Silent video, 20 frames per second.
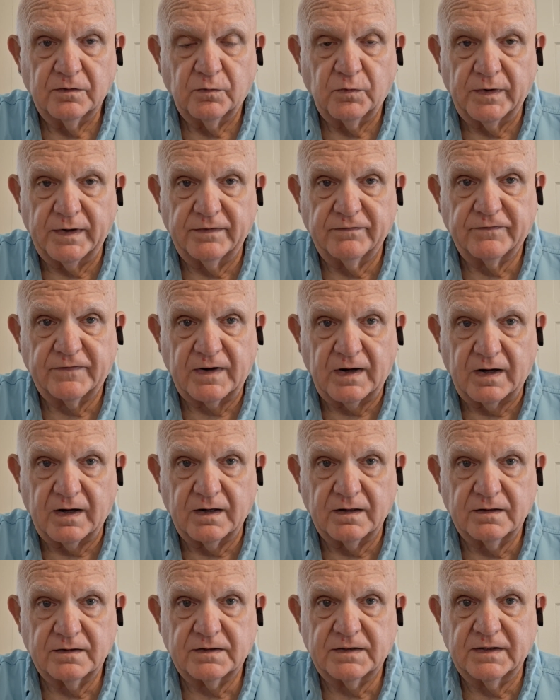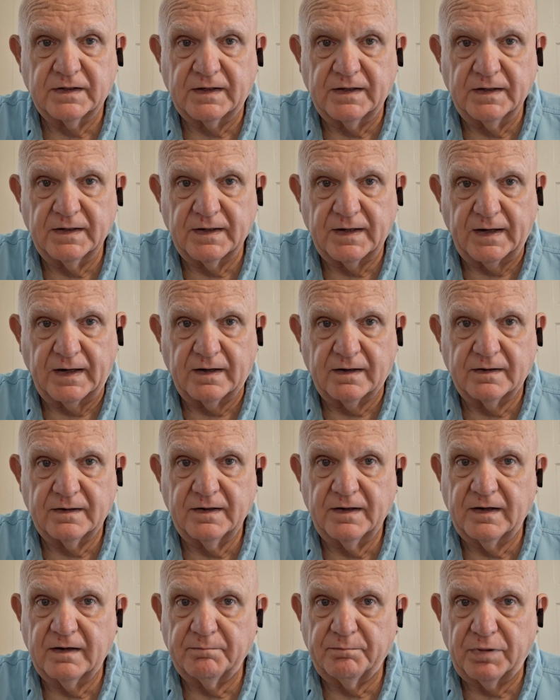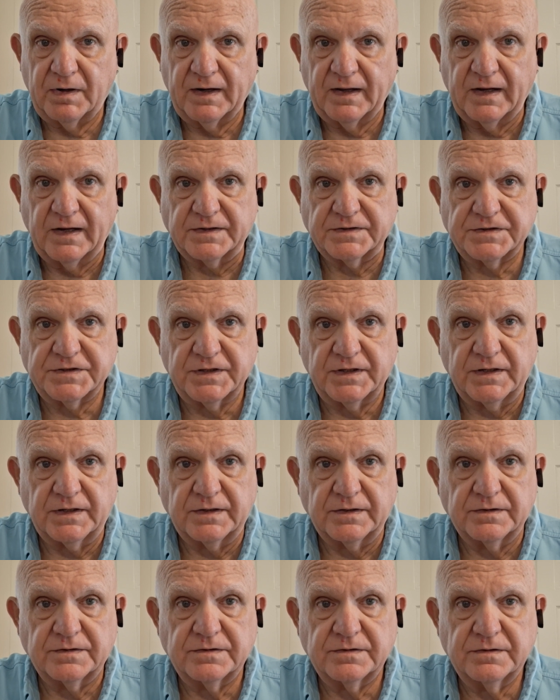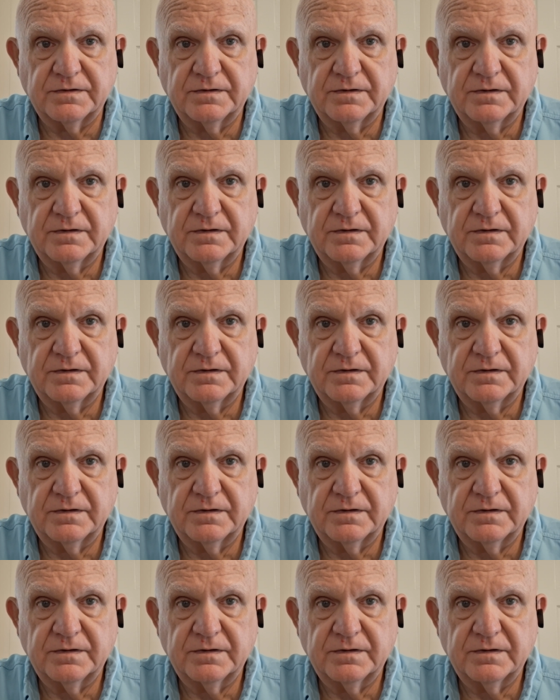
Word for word: we've got to get out and plant seeds.